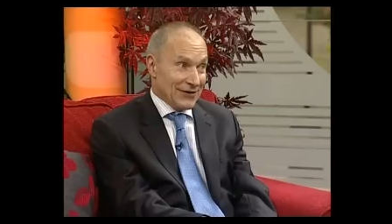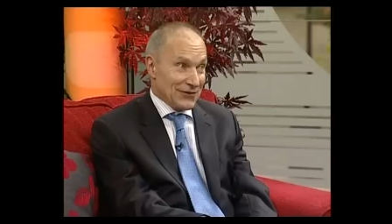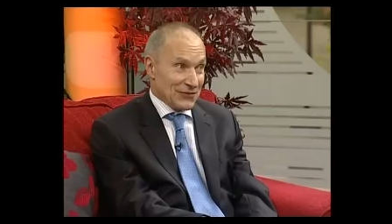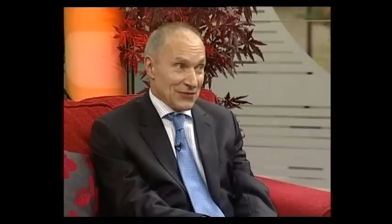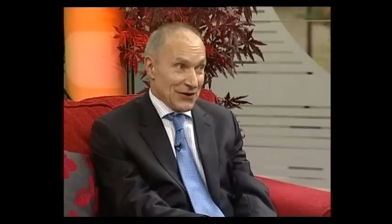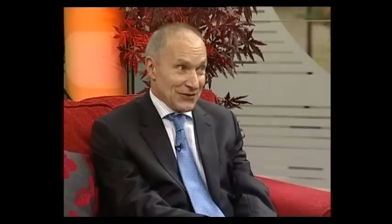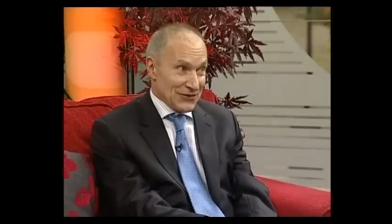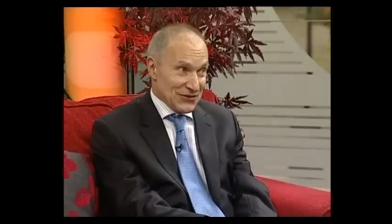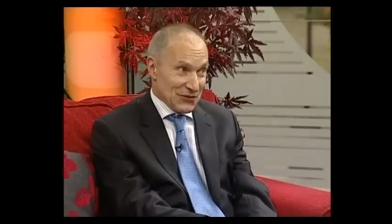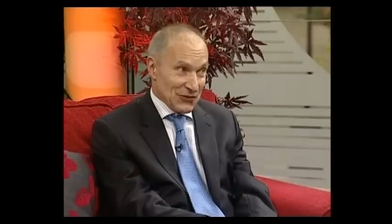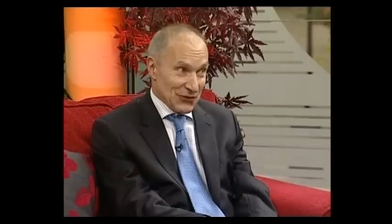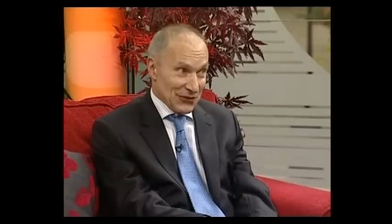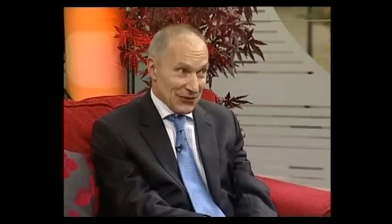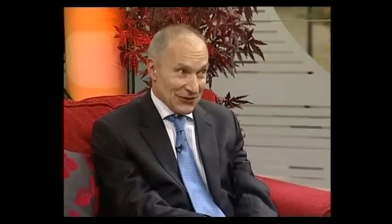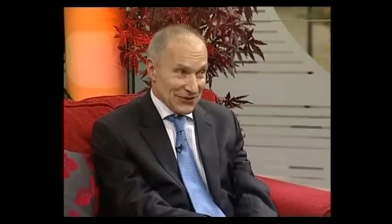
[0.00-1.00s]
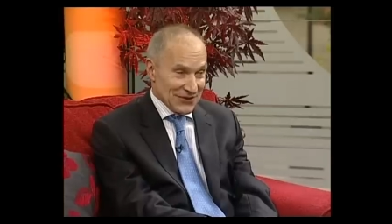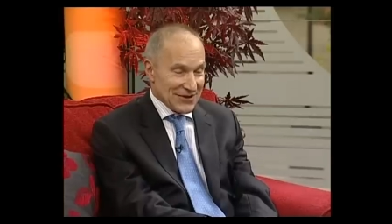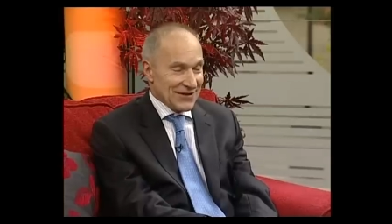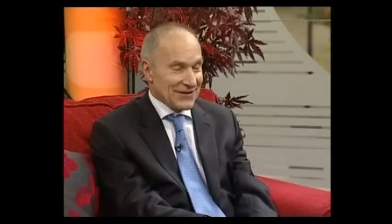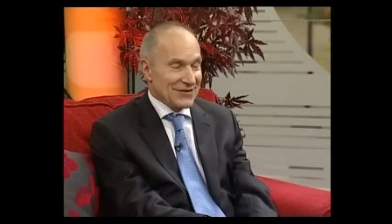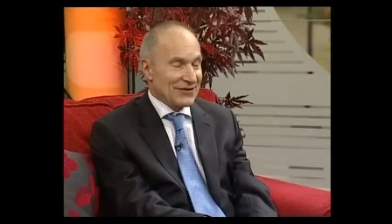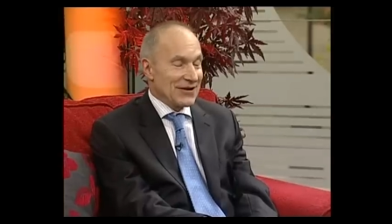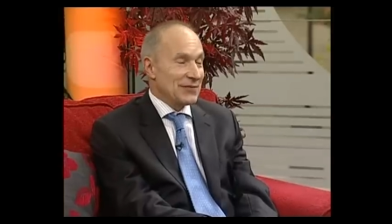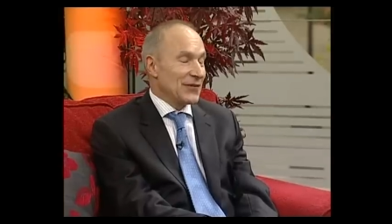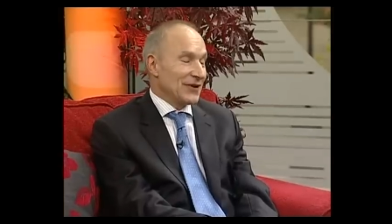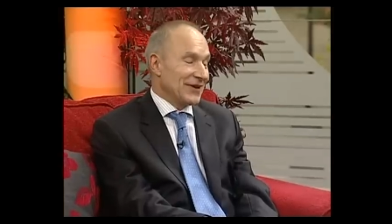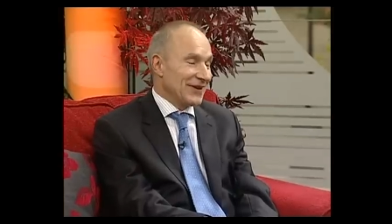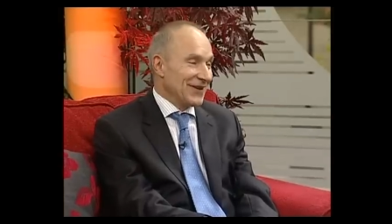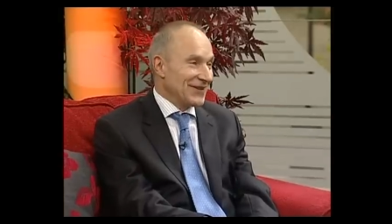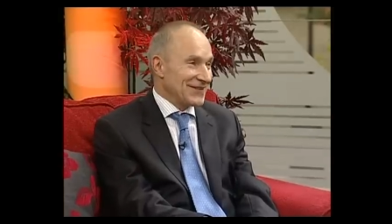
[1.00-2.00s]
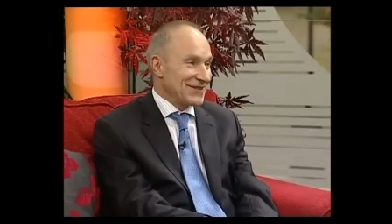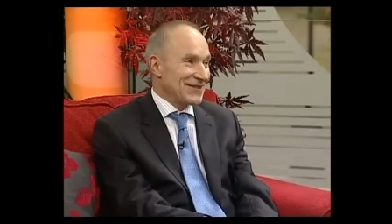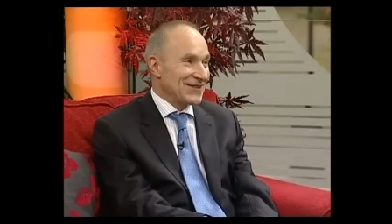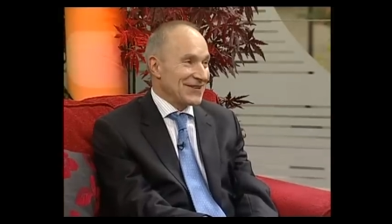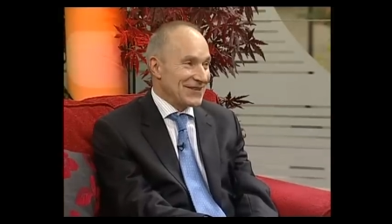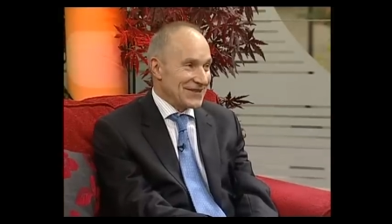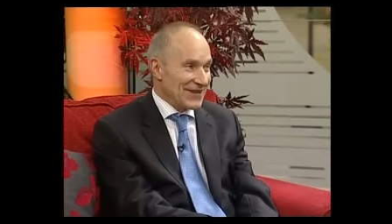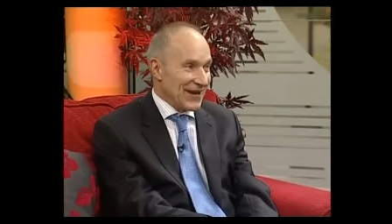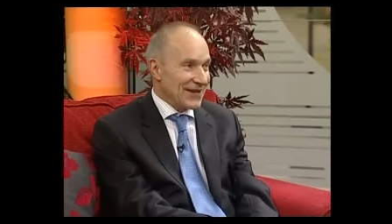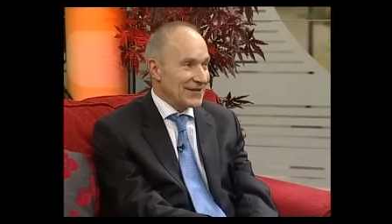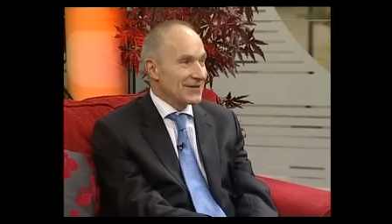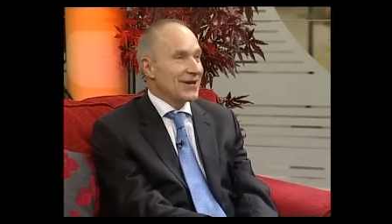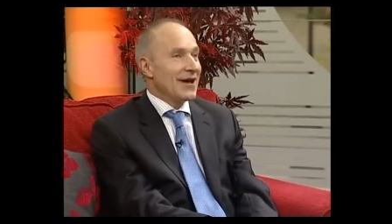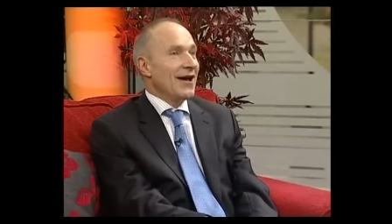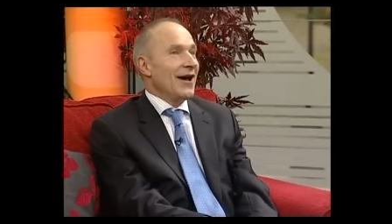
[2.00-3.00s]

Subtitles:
on whether she wore a lot of sunscreen, but the answer is yes.